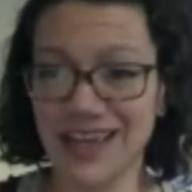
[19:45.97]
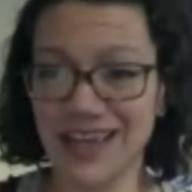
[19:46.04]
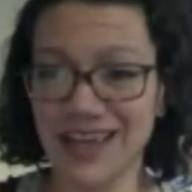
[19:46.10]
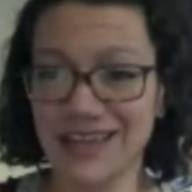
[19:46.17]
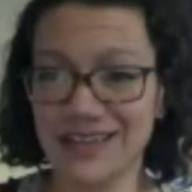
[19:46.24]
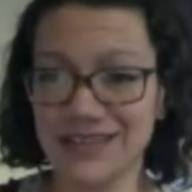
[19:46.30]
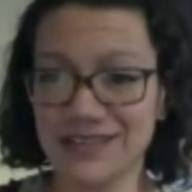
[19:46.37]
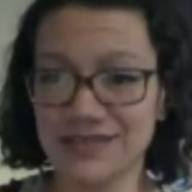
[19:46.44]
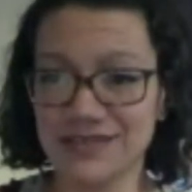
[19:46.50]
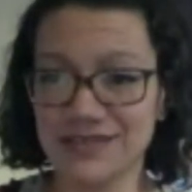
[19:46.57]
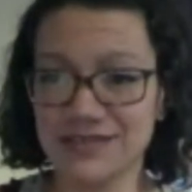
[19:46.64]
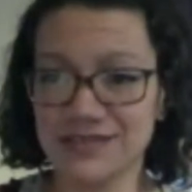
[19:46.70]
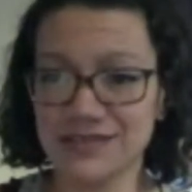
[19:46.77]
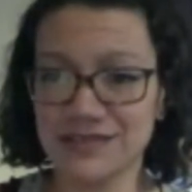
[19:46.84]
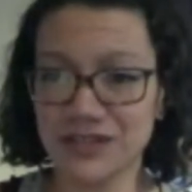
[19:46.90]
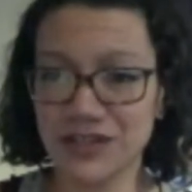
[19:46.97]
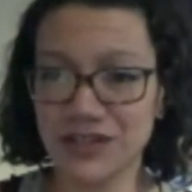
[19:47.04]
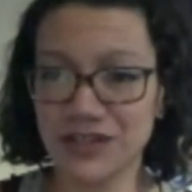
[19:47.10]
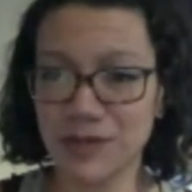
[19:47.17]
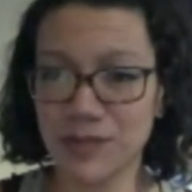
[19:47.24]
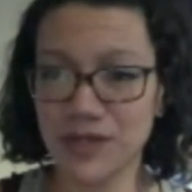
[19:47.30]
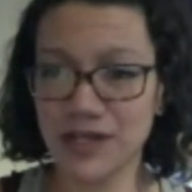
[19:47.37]
hey,
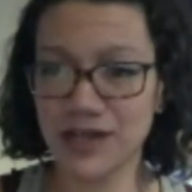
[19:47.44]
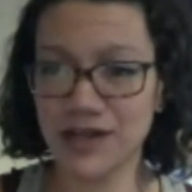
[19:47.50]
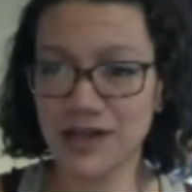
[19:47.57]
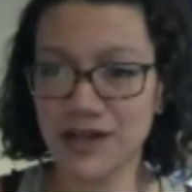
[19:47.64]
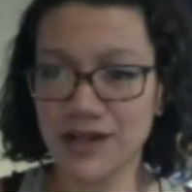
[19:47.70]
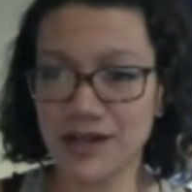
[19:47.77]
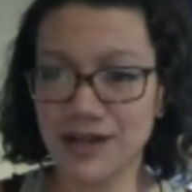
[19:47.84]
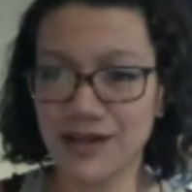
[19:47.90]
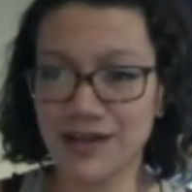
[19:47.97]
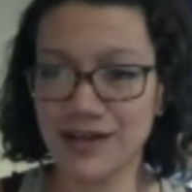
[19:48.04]
look up here.